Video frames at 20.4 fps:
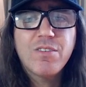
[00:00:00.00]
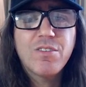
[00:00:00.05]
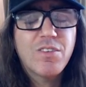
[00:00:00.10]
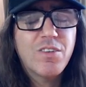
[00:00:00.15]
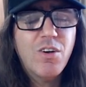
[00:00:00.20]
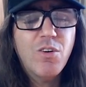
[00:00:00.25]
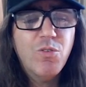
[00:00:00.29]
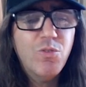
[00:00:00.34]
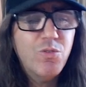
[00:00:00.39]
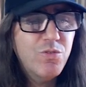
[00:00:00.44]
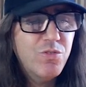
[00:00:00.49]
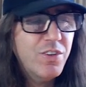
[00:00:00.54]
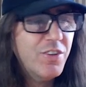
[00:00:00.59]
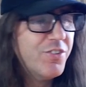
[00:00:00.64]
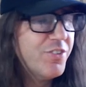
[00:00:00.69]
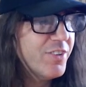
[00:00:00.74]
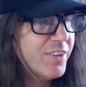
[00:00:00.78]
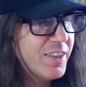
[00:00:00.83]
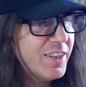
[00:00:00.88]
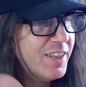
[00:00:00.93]
Go
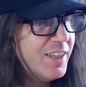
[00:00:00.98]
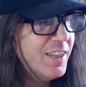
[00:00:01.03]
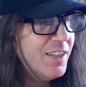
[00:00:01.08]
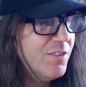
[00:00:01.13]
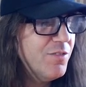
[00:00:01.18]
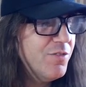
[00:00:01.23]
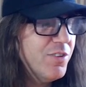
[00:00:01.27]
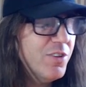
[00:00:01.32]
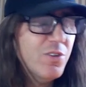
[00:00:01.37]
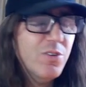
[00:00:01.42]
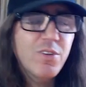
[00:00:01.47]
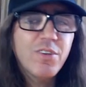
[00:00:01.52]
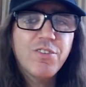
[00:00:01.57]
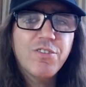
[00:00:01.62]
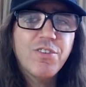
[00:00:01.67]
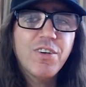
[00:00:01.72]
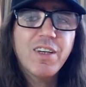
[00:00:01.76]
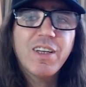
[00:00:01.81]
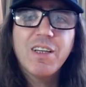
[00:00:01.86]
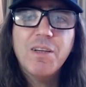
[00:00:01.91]
listen to the interview. It's
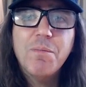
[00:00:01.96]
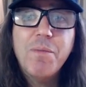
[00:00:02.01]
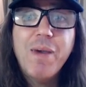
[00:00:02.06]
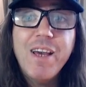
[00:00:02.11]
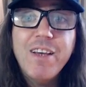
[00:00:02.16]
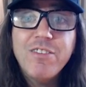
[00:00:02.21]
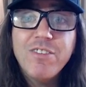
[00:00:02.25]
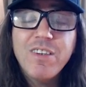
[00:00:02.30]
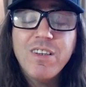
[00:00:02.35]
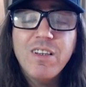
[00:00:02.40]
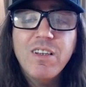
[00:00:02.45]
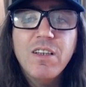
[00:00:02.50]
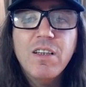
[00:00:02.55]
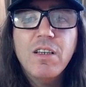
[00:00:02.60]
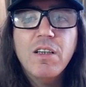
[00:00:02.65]
fucking amazing.